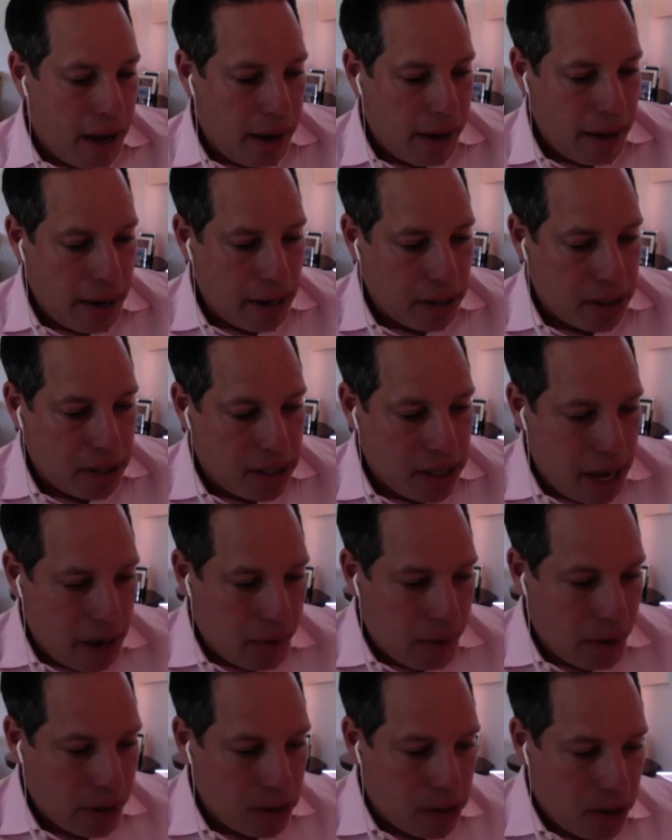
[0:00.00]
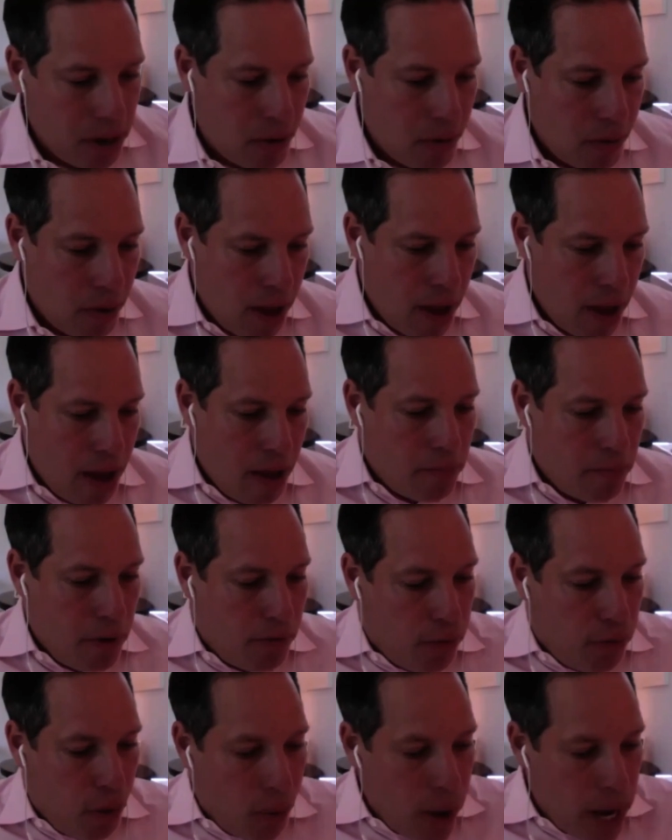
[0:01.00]
et cetera. So
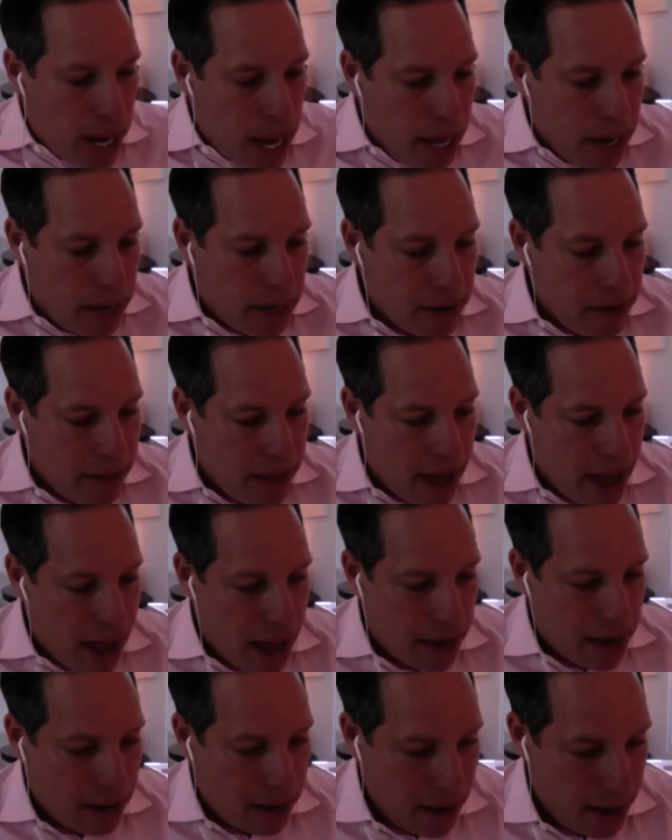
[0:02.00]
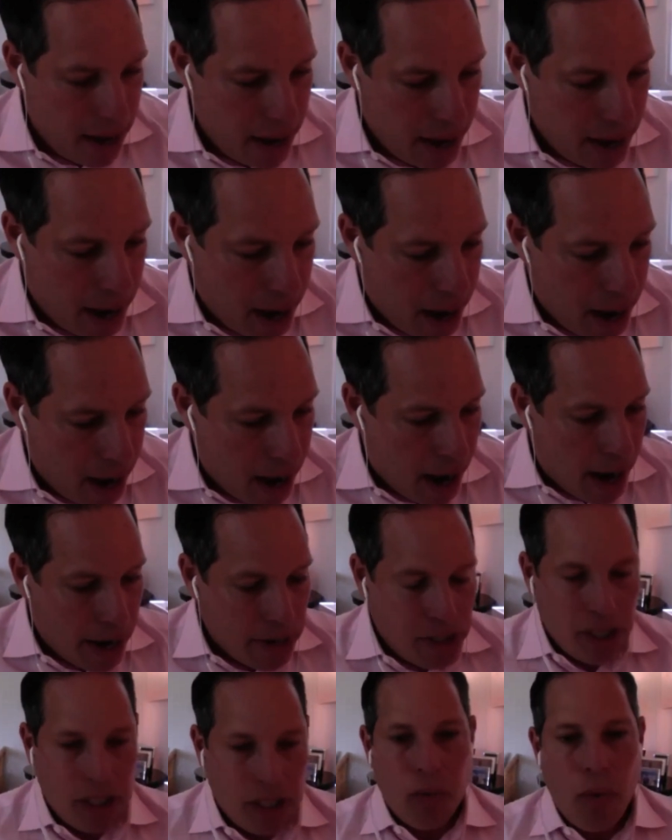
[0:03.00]
before we get into that, I
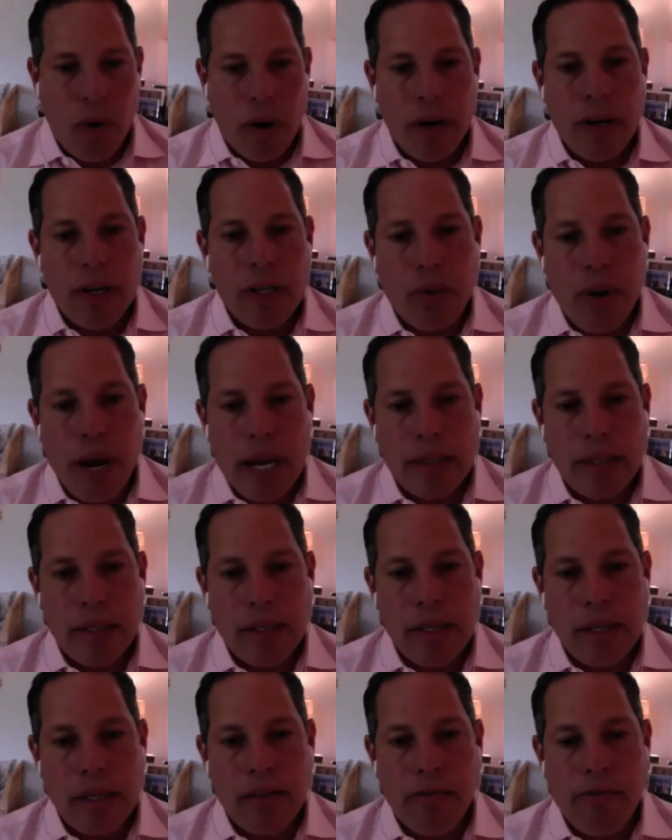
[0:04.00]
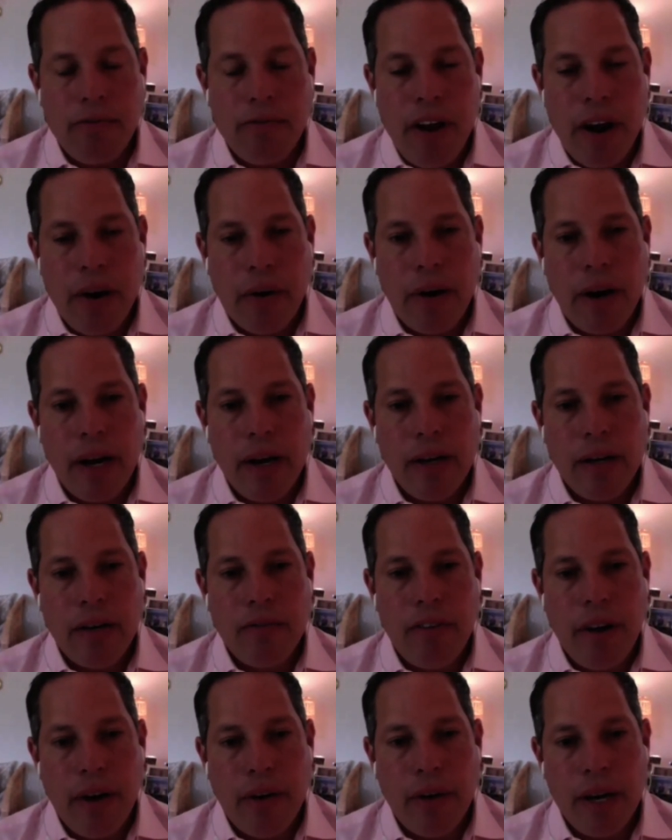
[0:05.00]
just want to address this is a very,
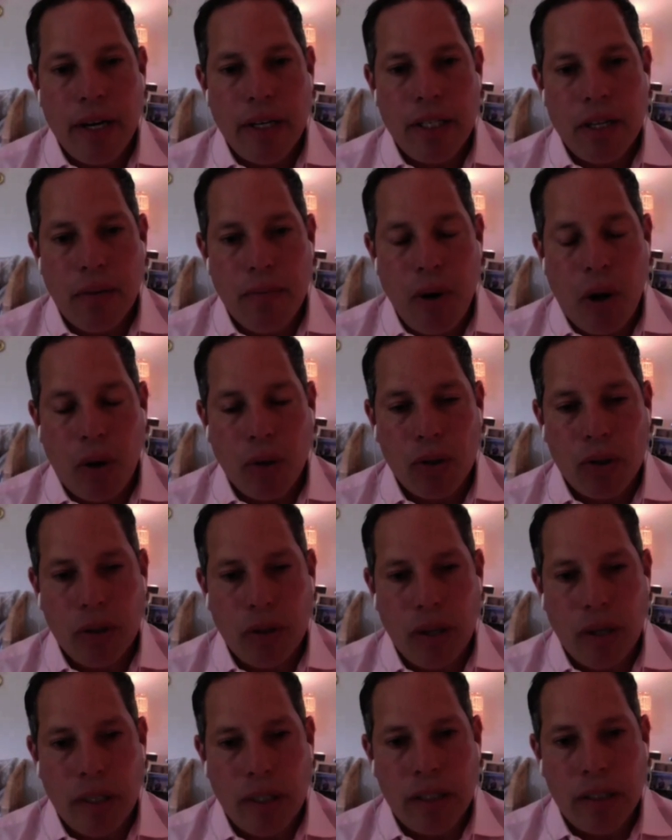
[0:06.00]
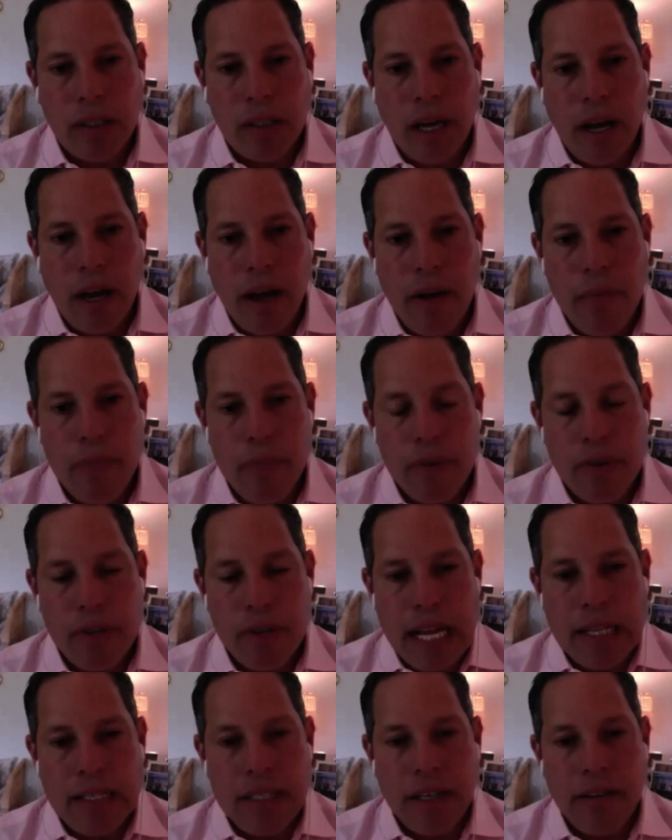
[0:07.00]
very tumultuous,
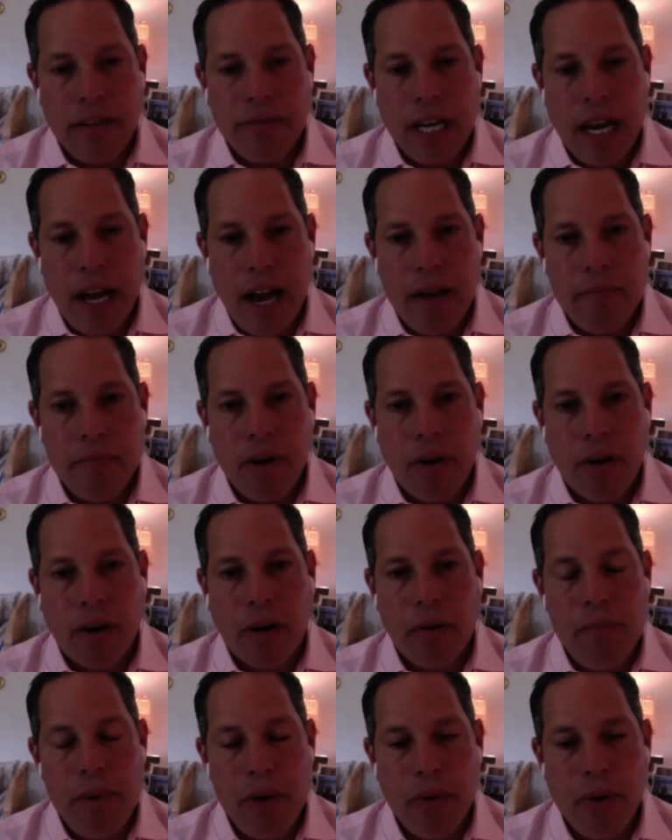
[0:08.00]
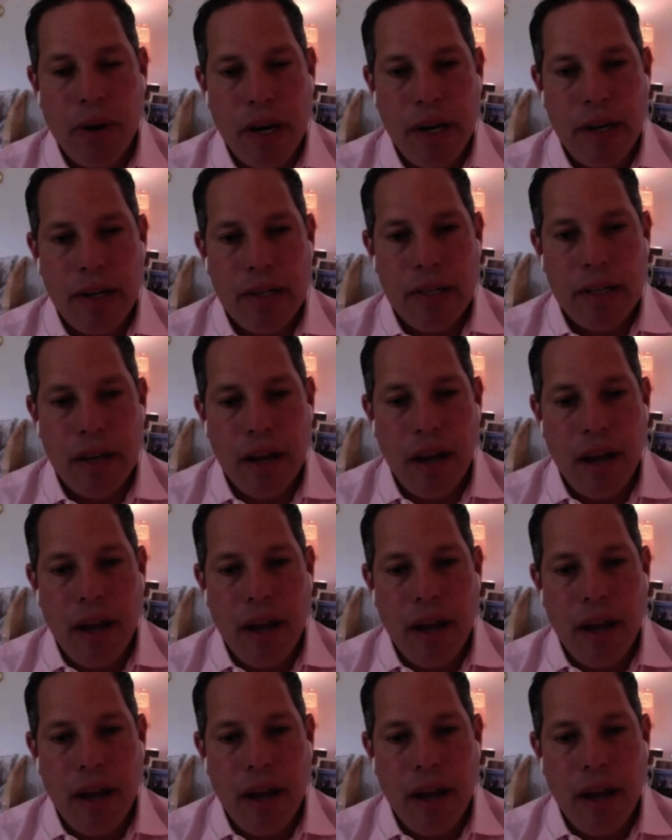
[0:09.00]
sensitive time in our communities.